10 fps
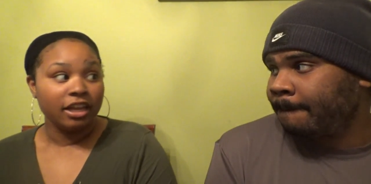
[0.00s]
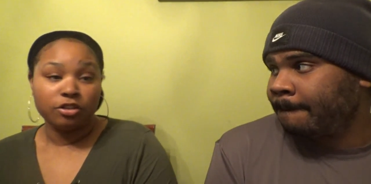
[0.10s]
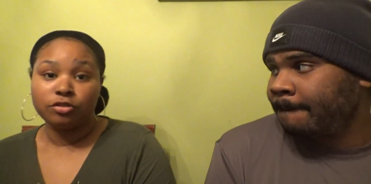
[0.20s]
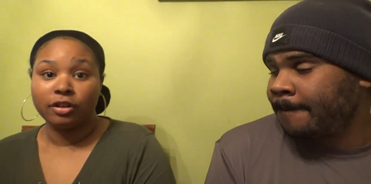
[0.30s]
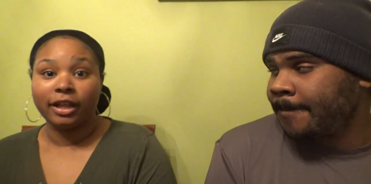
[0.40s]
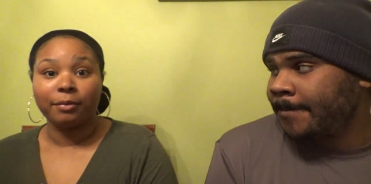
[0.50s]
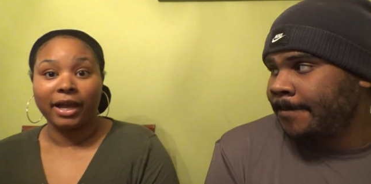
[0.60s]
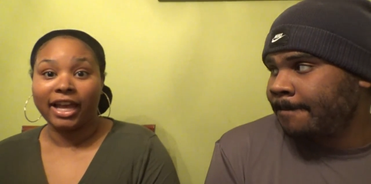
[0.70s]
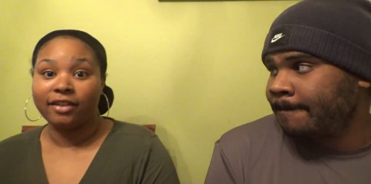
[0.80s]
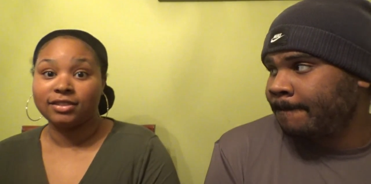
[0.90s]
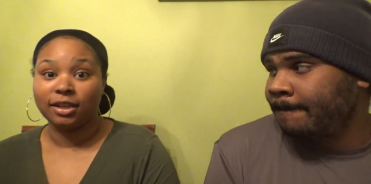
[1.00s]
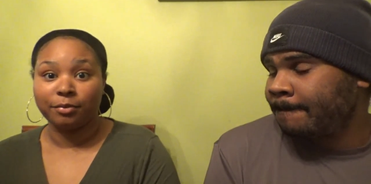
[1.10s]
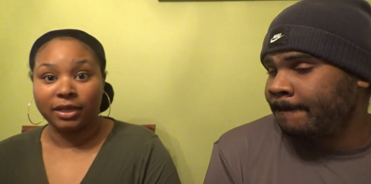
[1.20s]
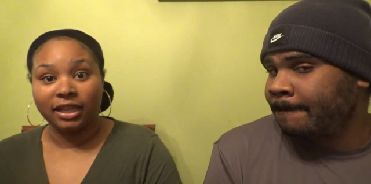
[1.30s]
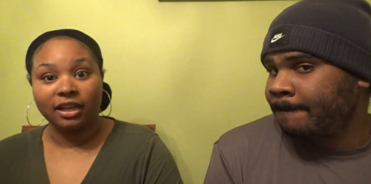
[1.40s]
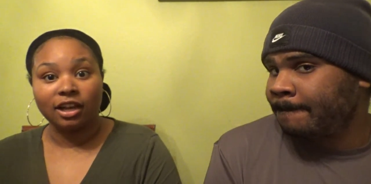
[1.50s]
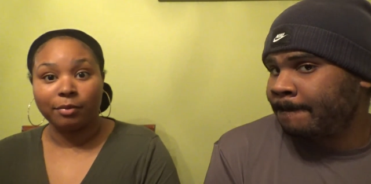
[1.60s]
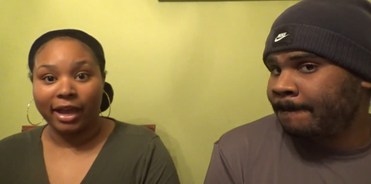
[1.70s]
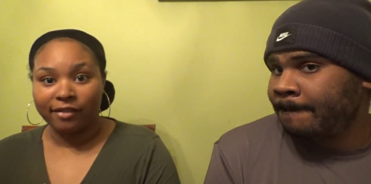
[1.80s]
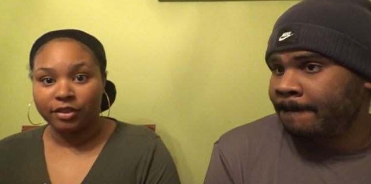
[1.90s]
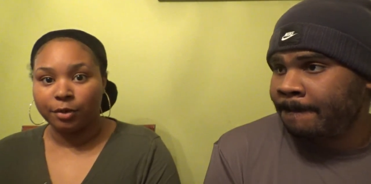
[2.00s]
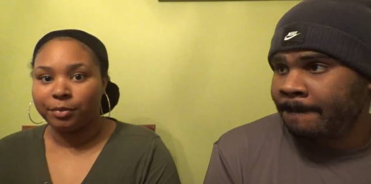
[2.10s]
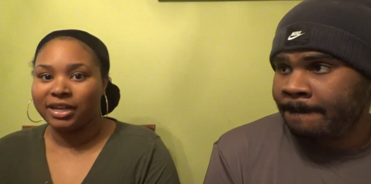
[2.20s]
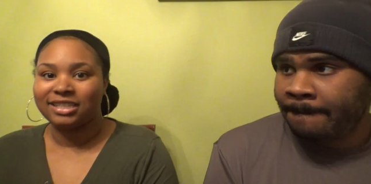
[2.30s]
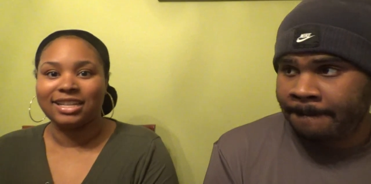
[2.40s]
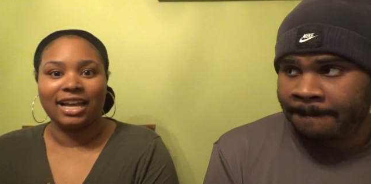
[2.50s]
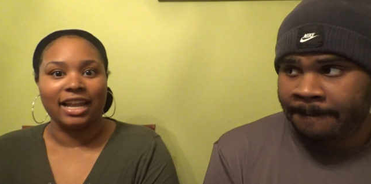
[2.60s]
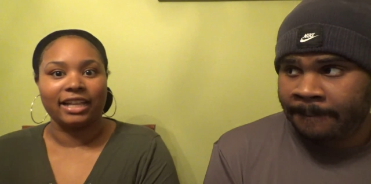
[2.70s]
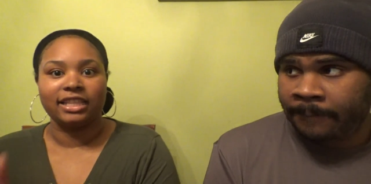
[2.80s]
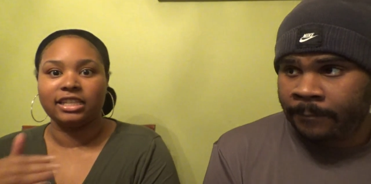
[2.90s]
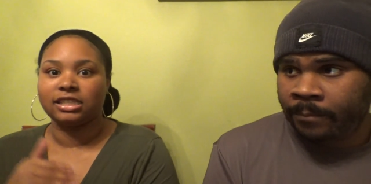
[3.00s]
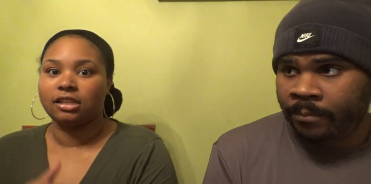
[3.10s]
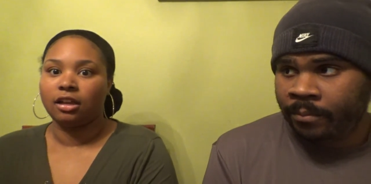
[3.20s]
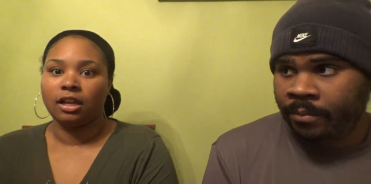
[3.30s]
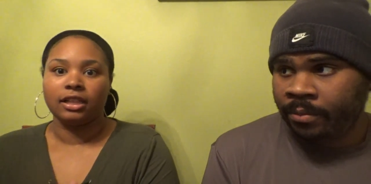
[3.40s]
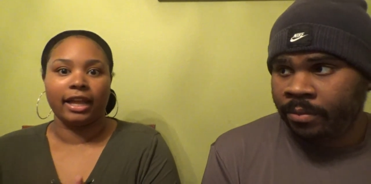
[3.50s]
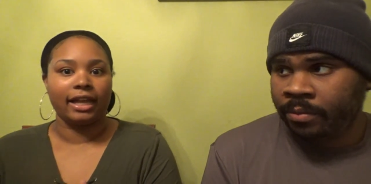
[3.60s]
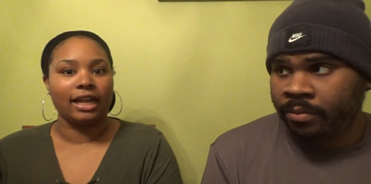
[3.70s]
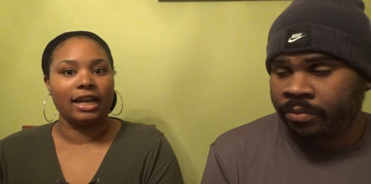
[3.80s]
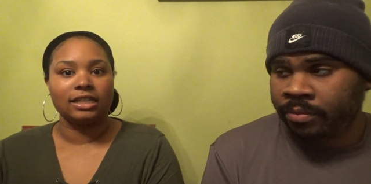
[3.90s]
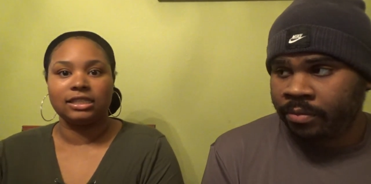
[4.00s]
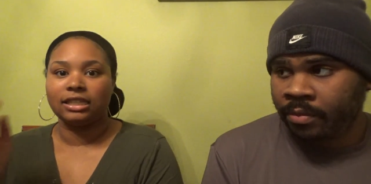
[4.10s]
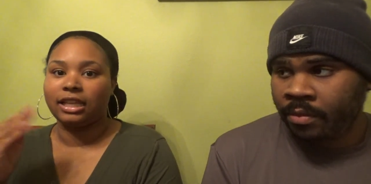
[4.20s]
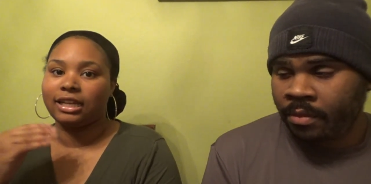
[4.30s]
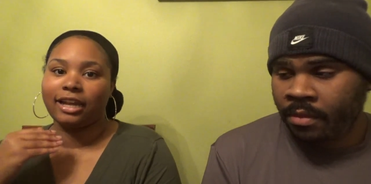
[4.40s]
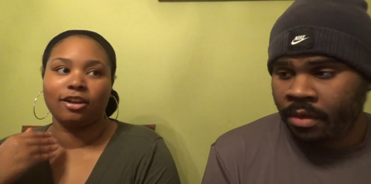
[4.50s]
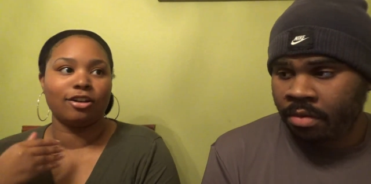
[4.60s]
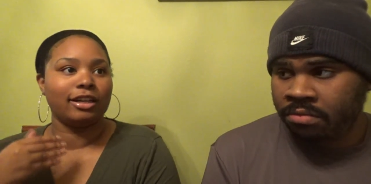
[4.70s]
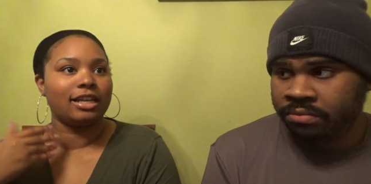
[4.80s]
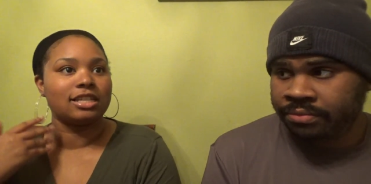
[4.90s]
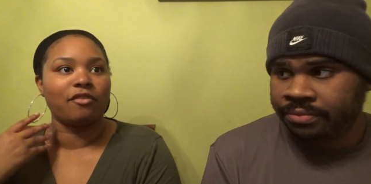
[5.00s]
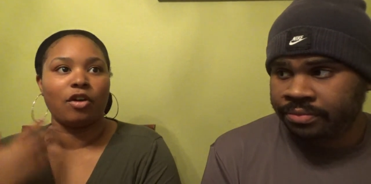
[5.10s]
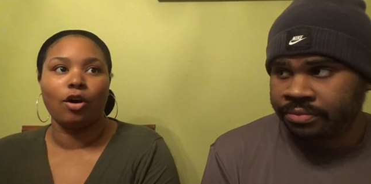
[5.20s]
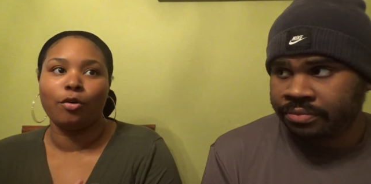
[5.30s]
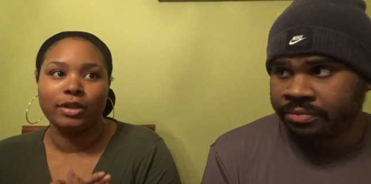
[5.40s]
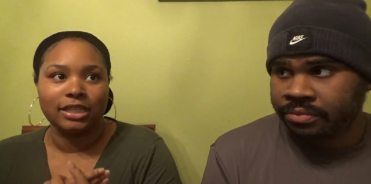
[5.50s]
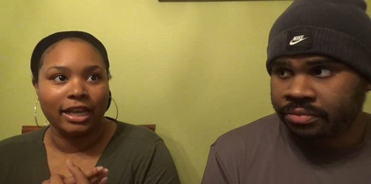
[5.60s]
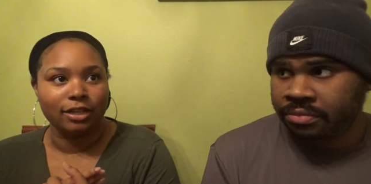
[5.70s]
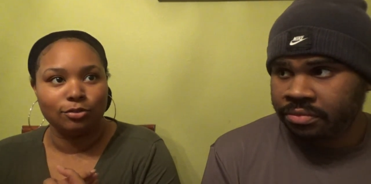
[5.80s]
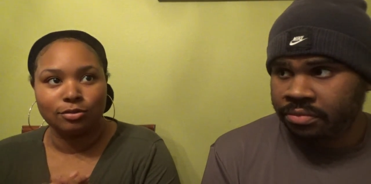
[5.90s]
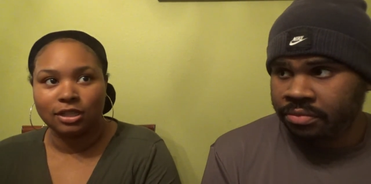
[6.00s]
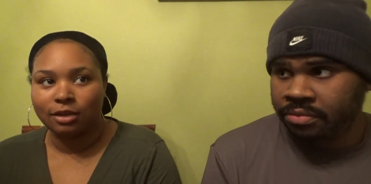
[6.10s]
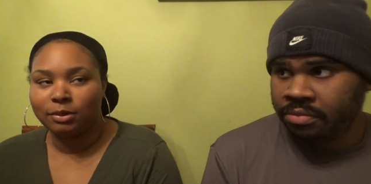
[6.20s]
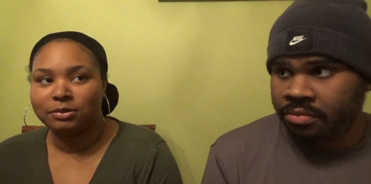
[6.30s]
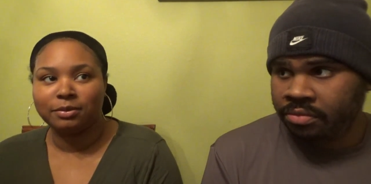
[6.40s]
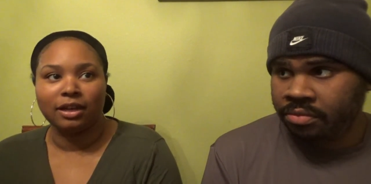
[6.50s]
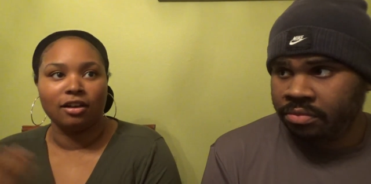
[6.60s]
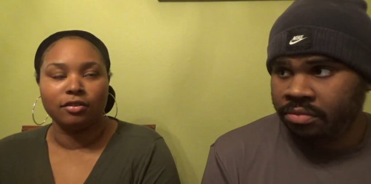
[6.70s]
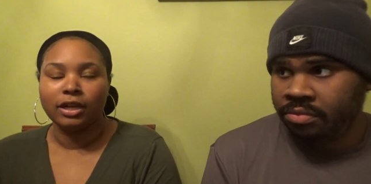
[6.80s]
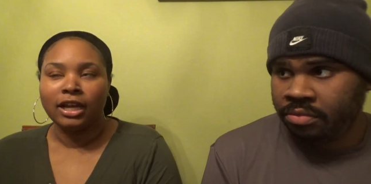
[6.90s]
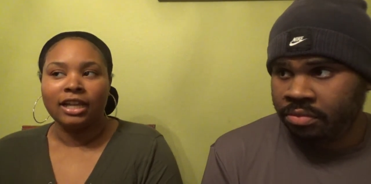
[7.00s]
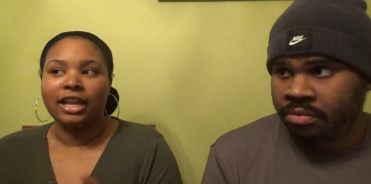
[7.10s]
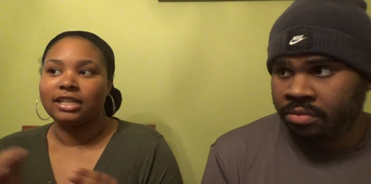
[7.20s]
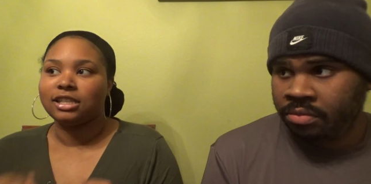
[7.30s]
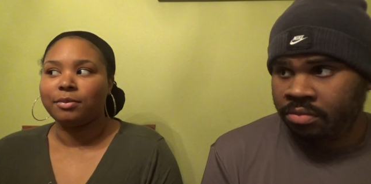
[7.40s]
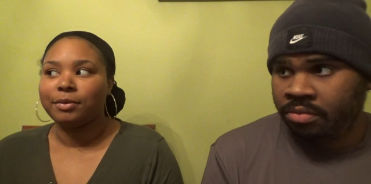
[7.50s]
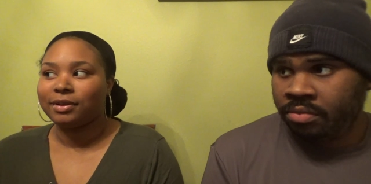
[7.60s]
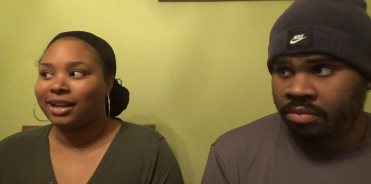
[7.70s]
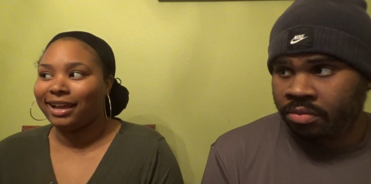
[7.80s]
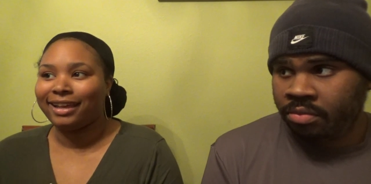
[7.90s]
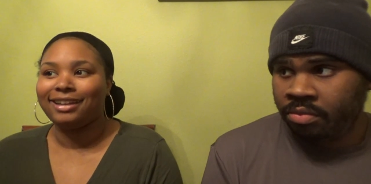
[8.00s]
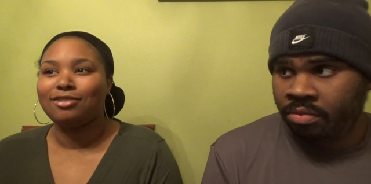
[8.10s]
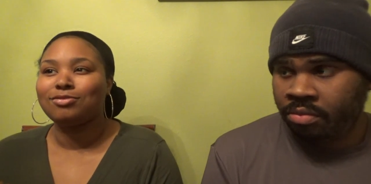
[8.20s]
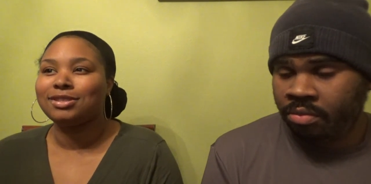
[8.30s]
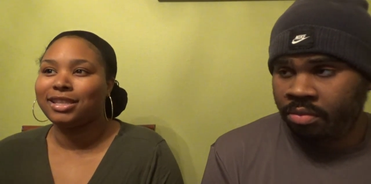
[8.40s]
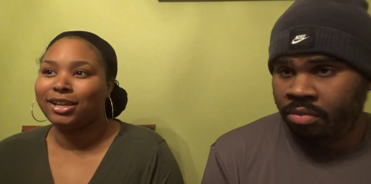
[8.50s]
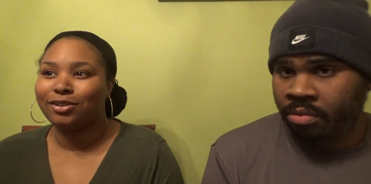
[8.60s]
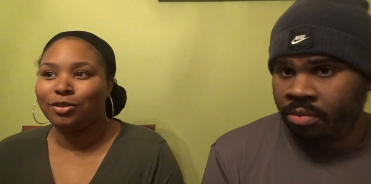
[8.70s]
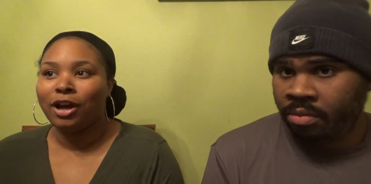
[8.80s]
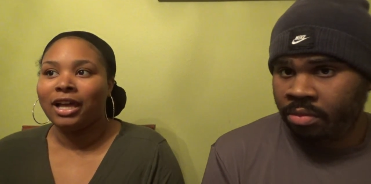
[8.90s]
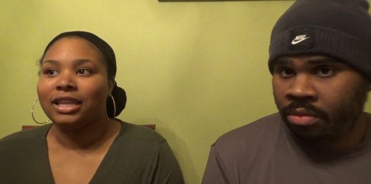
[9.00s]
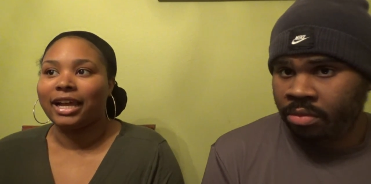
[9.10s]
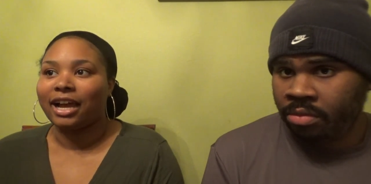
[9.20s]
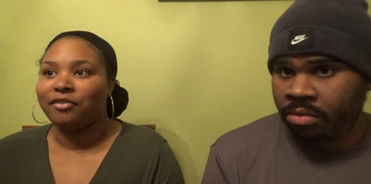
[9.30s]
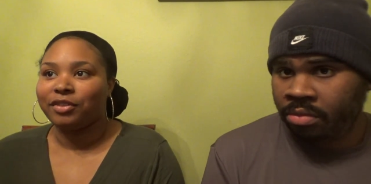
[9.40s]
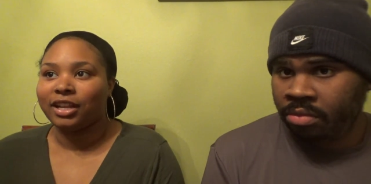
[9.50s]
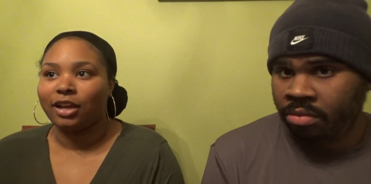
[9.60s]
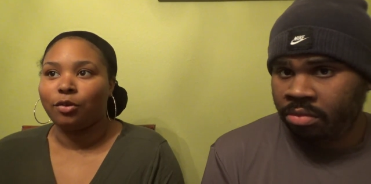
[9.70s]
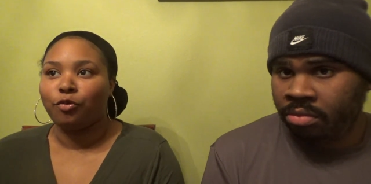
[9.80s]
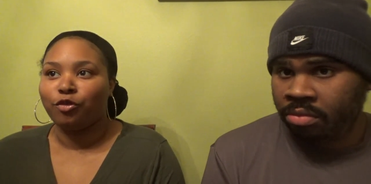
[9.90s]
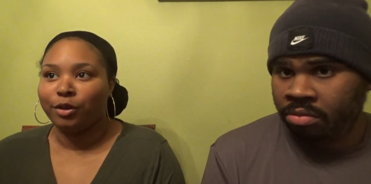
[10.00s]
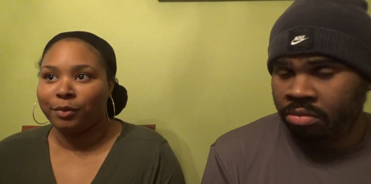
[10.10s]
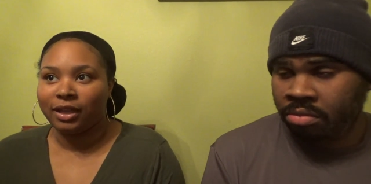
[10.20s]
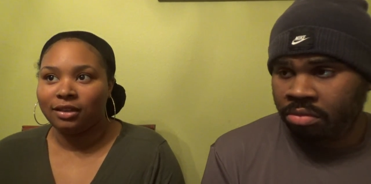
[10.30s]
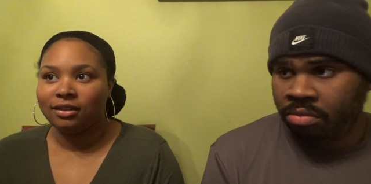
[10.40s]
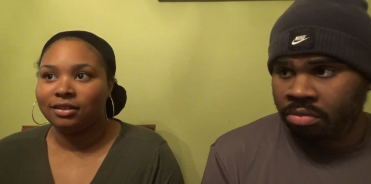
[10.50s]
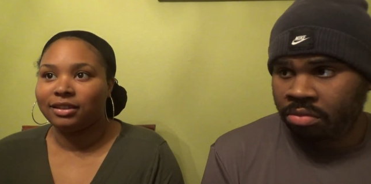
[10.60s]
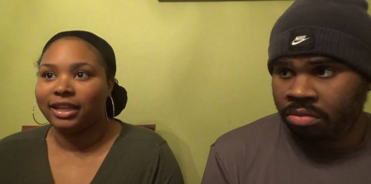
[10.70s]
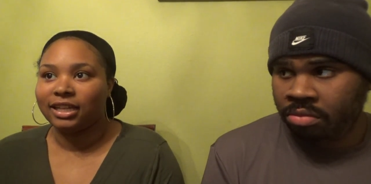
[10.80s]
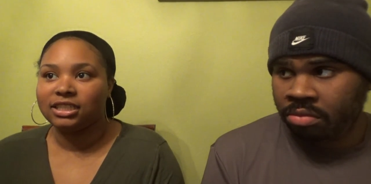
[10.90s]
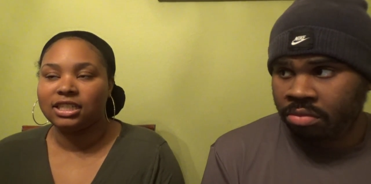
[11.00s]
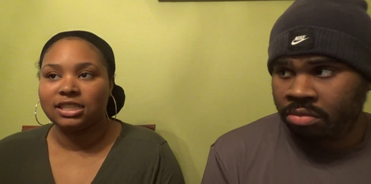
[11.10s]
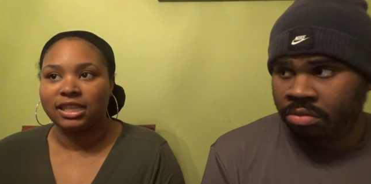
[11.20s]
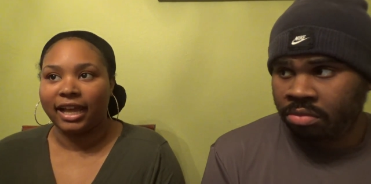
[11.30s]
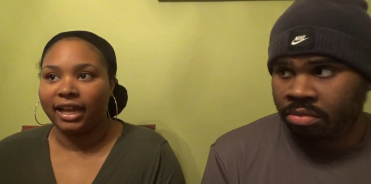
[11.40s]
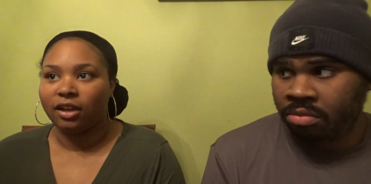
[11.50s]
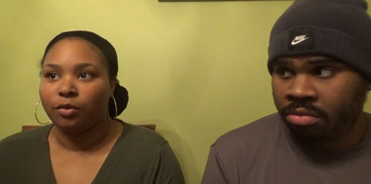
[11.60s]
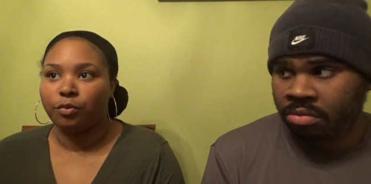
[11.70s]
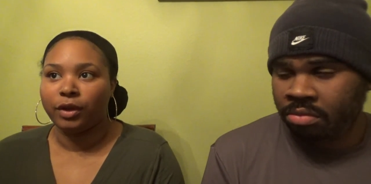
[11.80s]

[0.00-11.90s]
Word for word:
Speaker 1: You know they might have some men that come after them, but it's not like this like constant thing like girl yes i've always had dudes to come up to me like some people are not in you still like i feel like women they're just like when